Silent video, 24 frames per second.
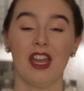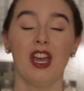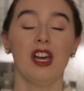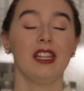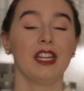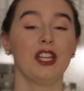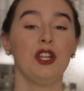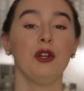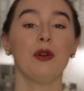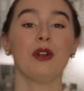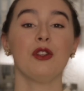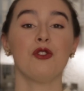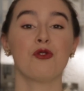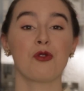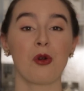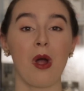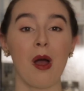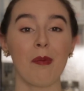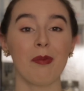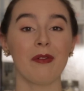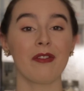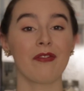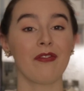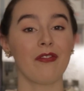Like, you can
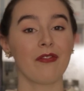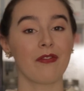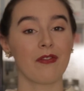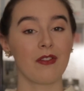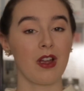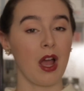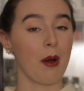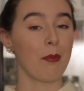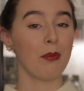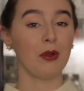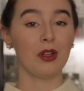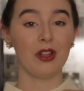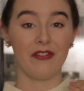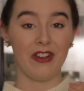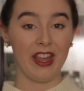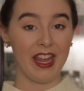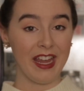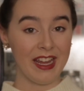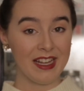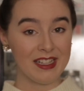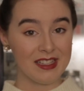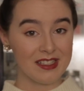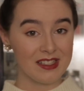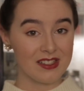drop a couple of
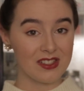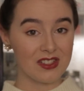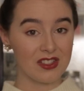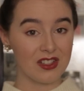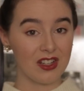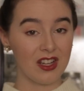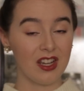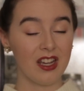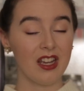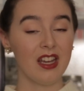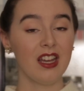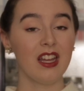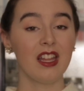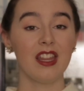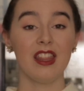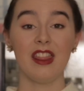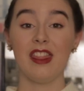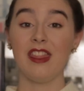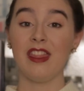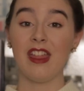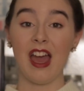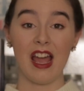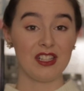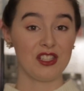hints,
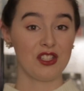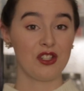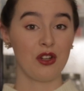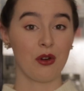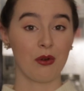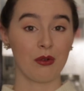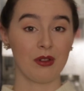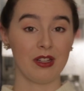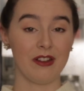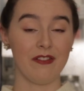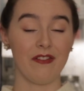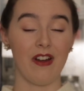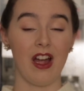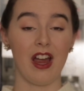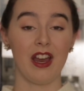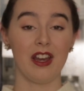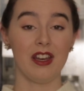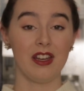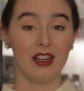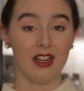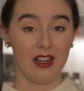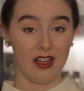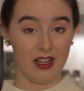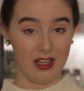that's totally
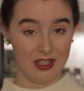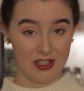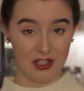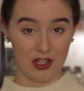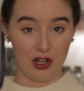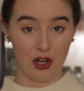fine, it's